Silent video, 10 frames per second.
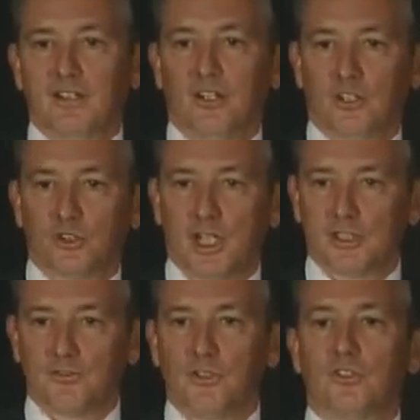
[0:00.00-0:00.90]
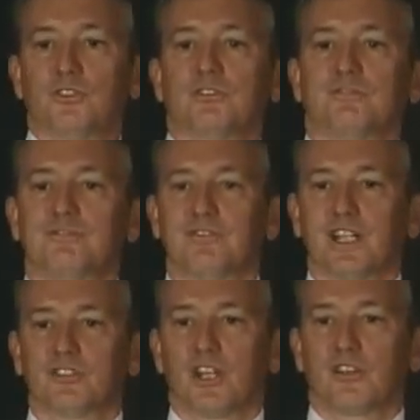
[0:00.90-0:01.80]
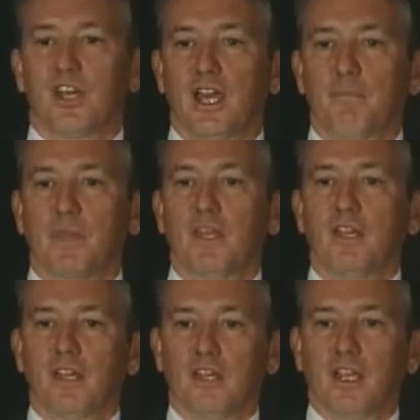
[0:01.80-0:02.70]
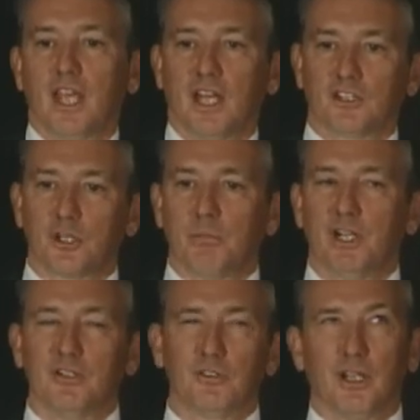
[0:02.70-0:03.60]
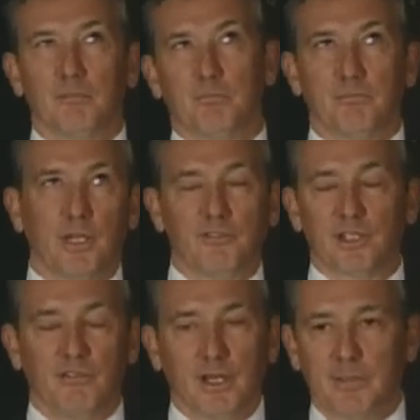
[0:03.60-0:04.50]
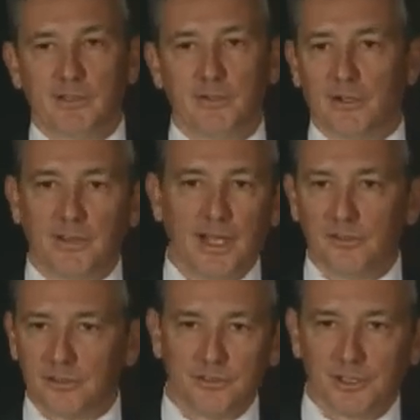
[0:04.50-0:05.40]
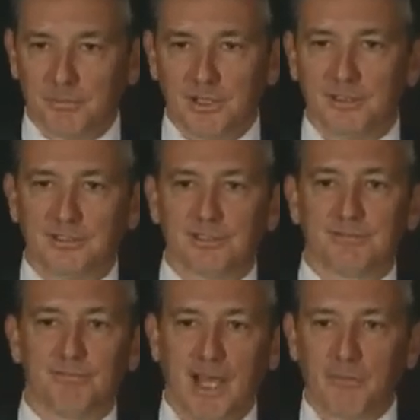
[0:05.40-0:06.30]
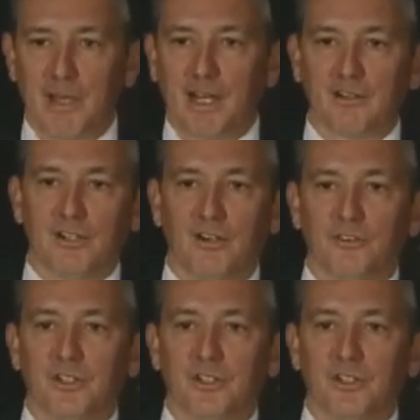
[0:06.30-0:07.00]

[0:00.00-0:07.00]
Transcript: or transfers, things like that, and it's compared to, I believe you divide by 200,000 or something, it's mathematically all